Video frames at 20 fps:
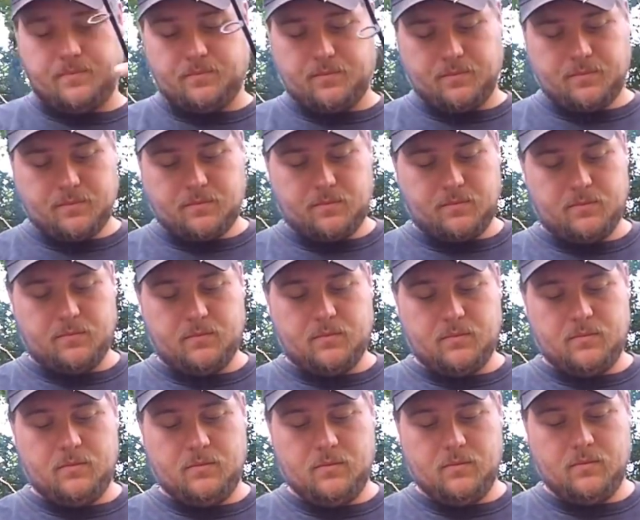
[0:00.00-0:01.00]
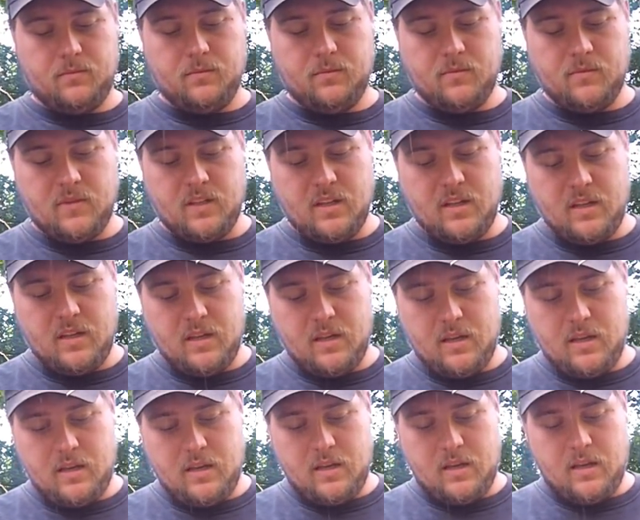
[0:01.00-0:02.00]

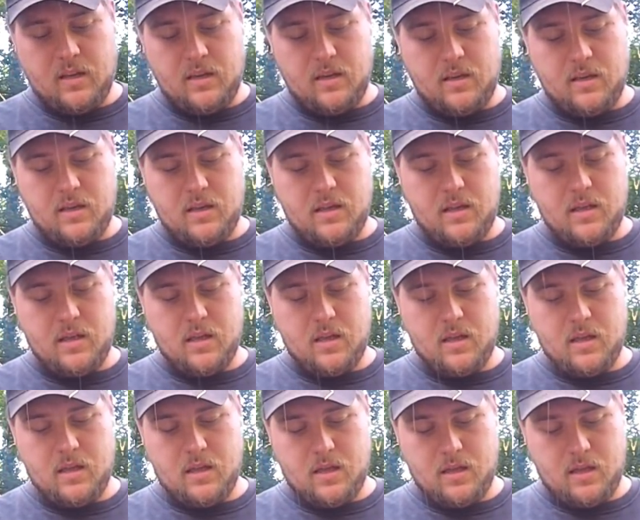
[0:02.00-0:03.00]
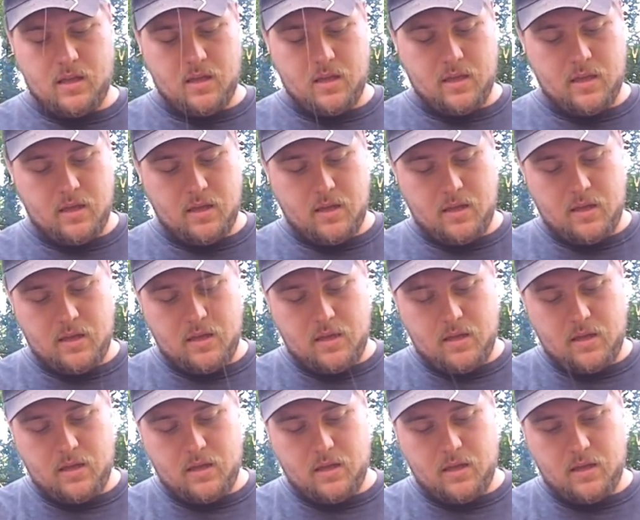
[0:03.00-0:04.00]

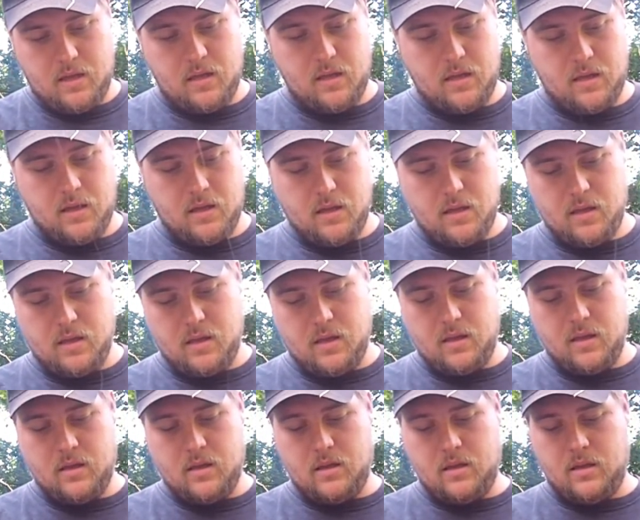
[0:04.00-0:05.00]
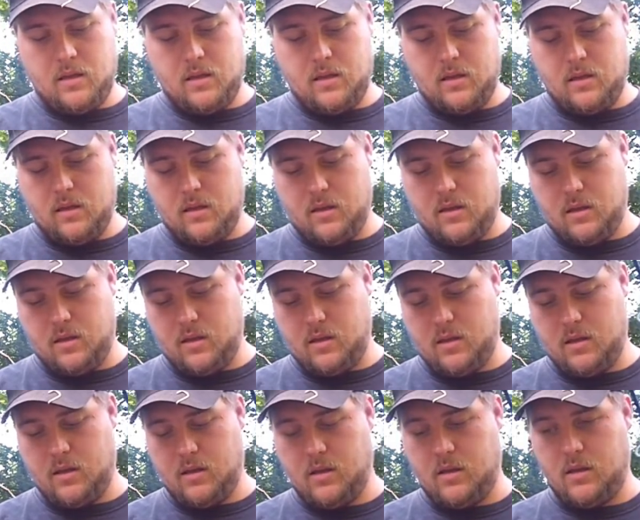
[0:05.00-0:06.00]

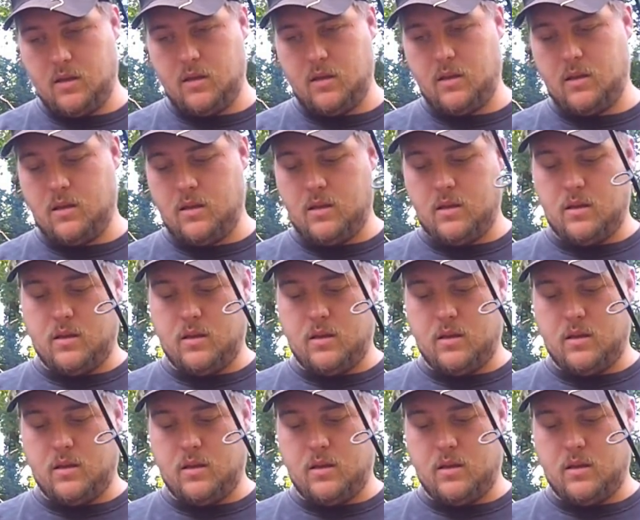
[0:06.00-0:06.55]
(no one is talking)